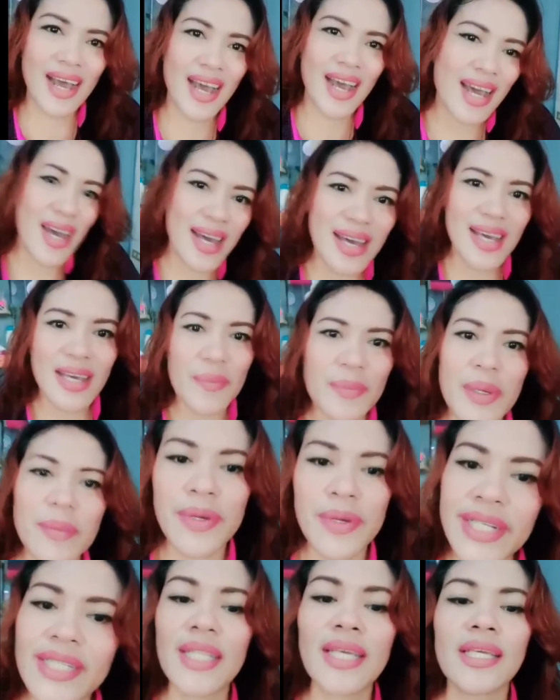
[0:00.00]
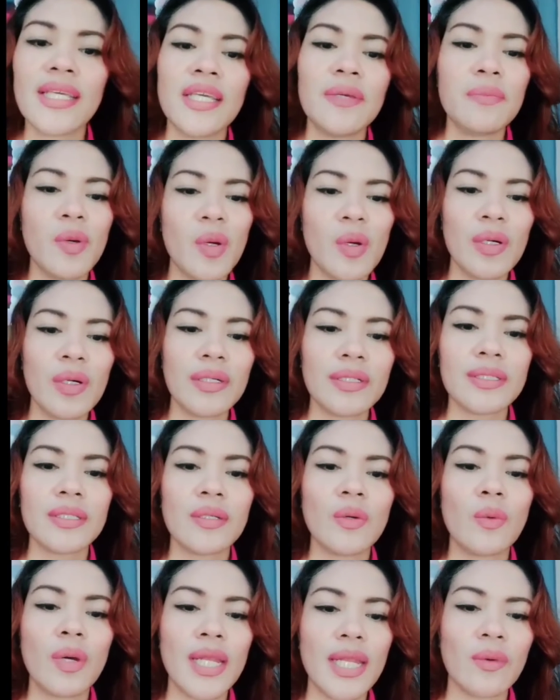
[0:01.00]
Happy birthday, Gimo
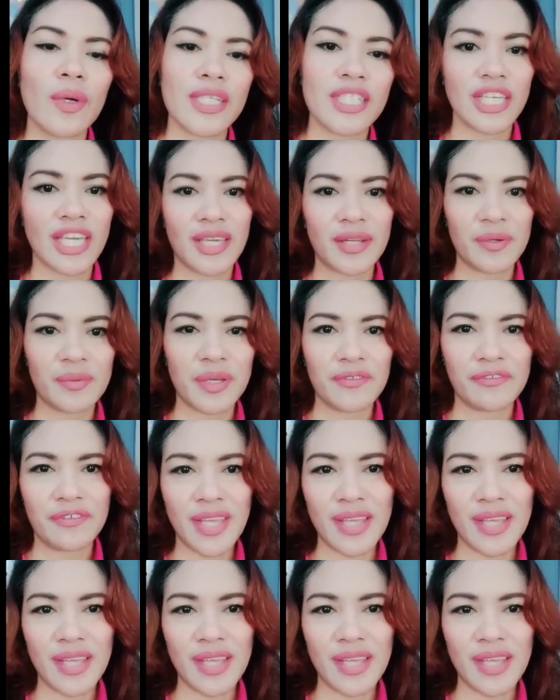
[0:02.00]
Juan Lakotchero.